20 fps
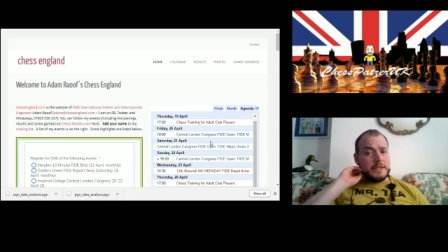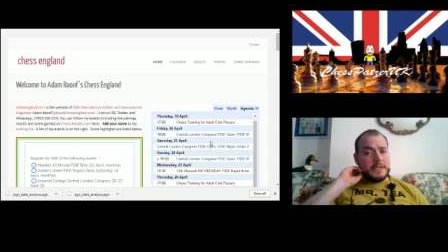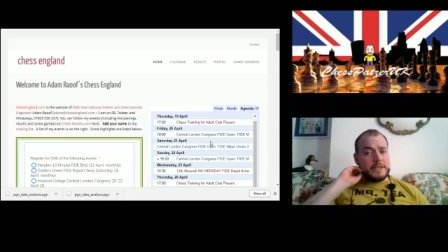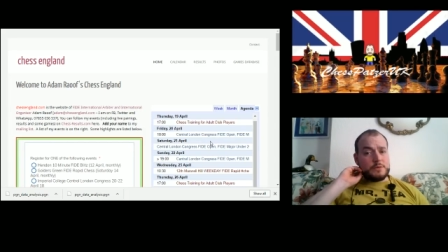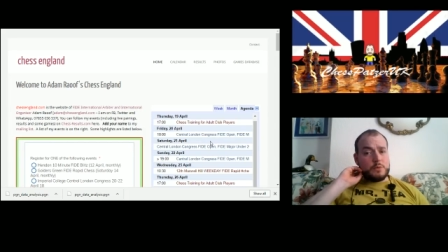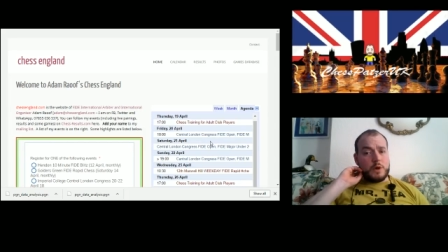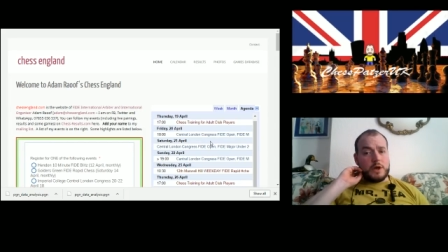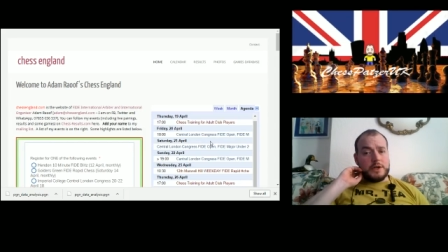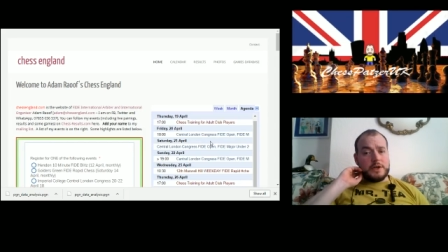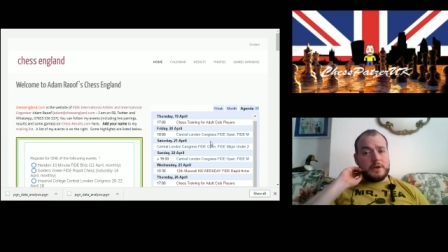
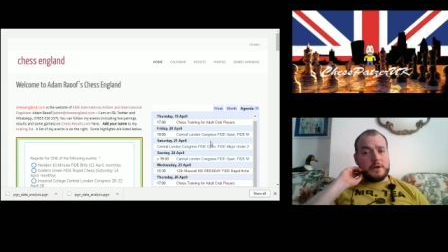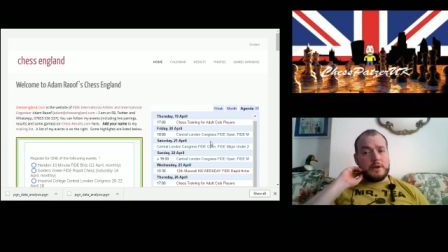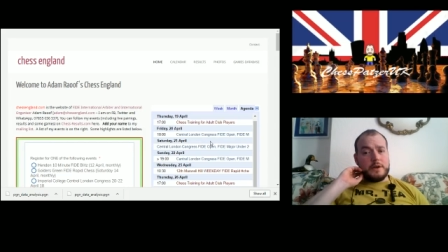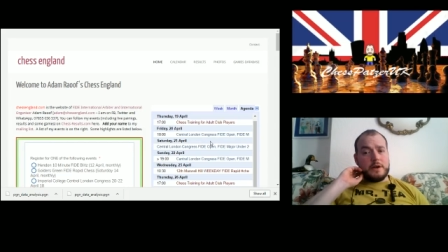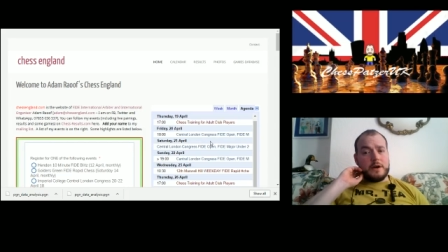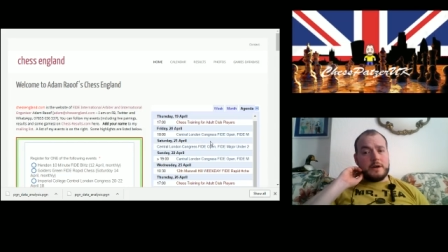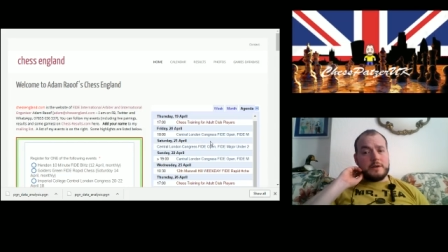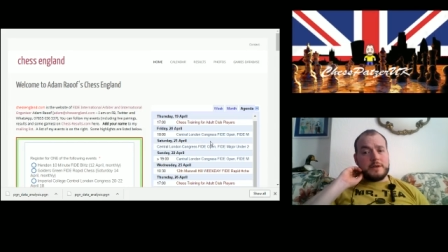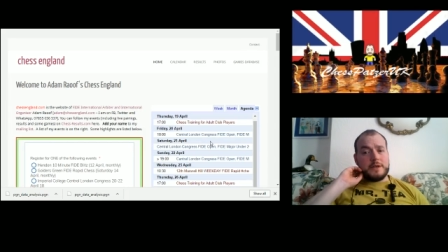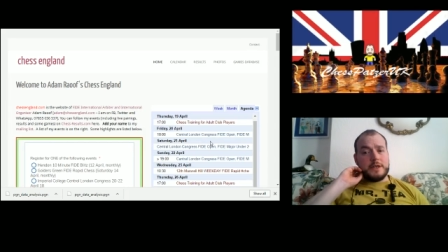This one
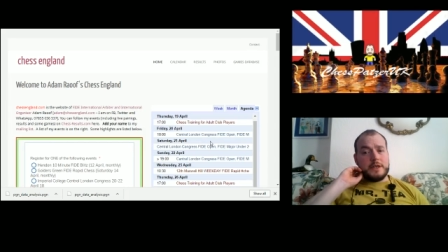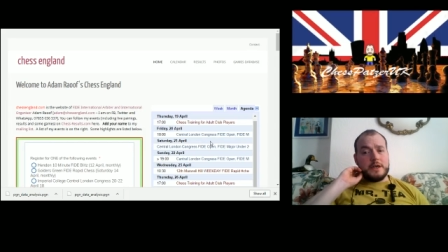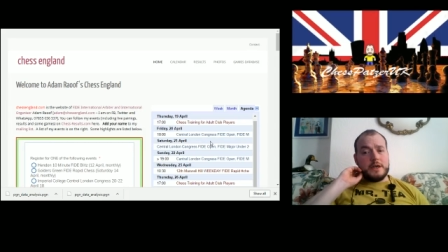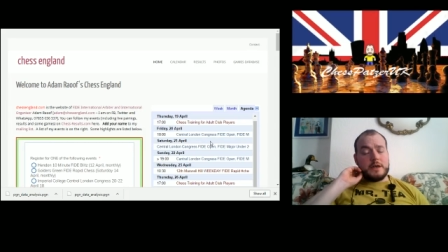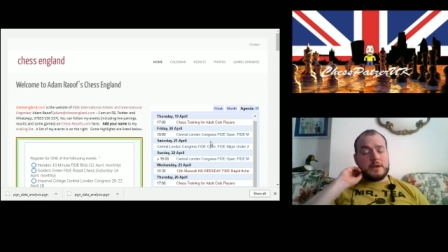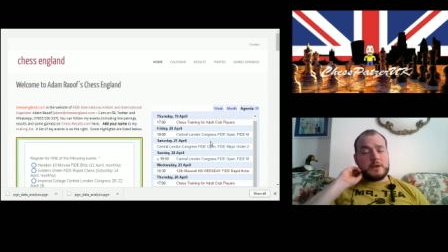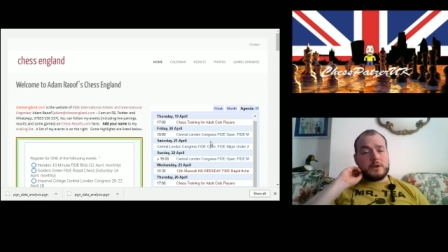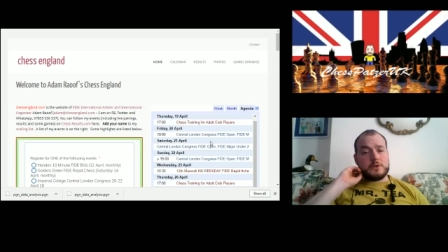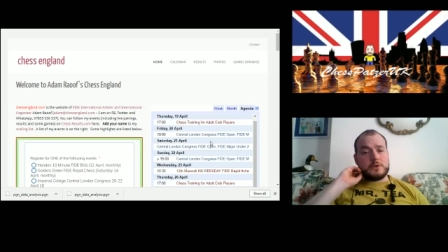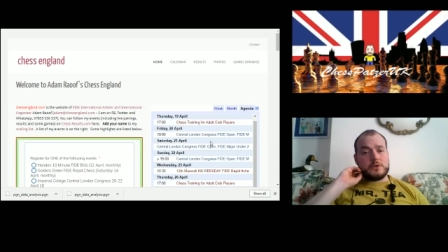I'm going
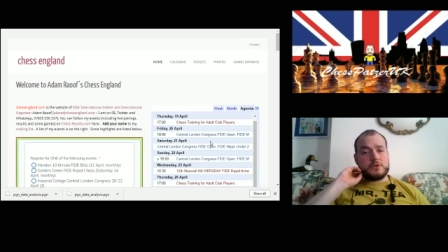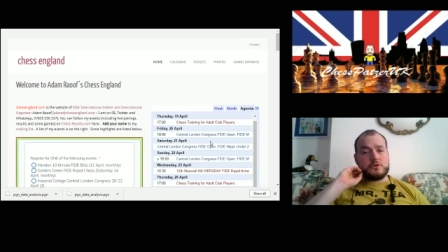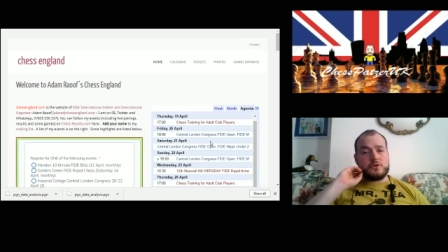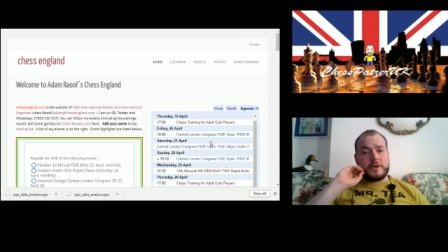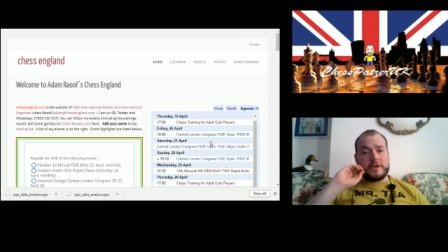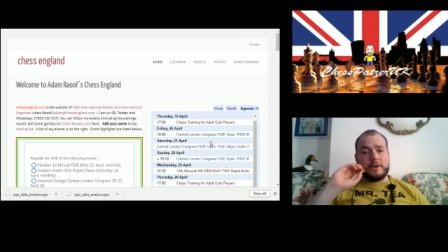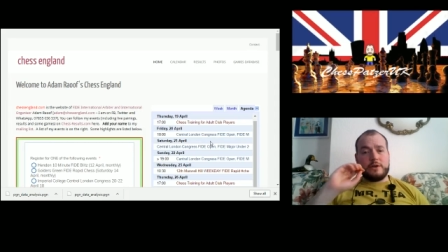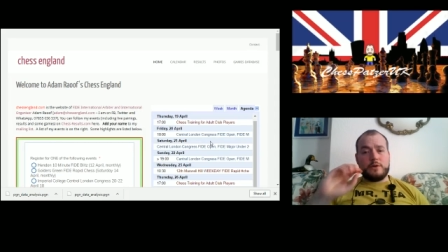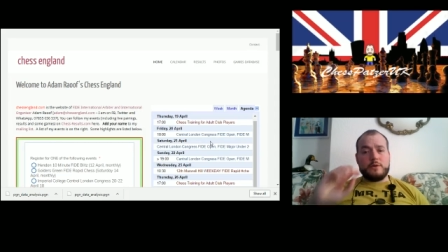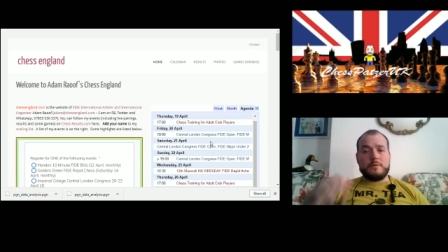to
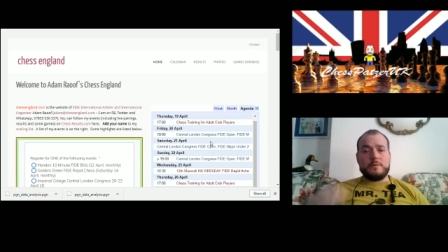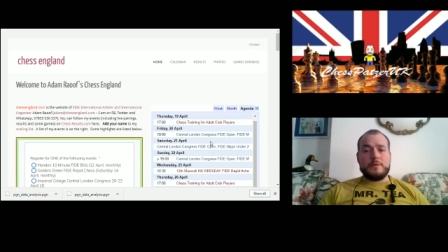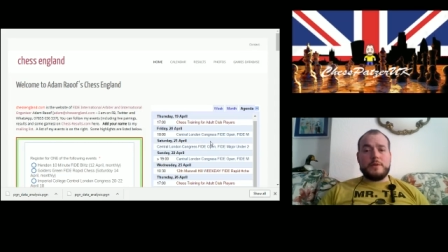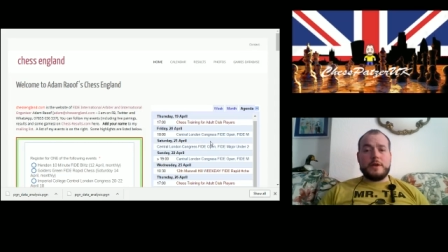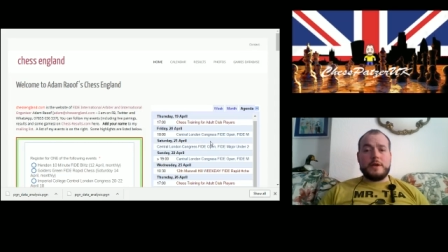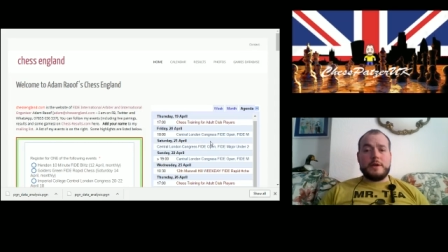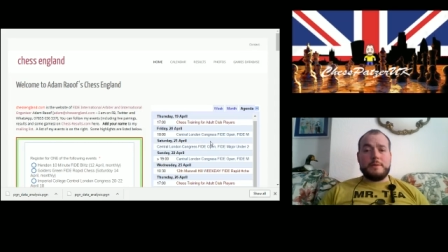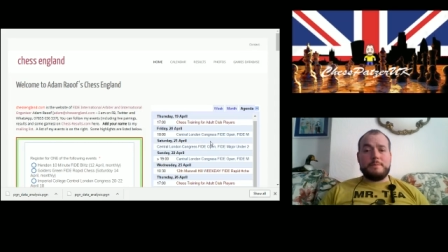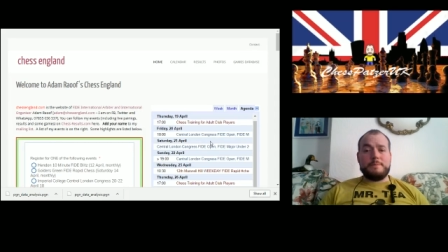concentrate on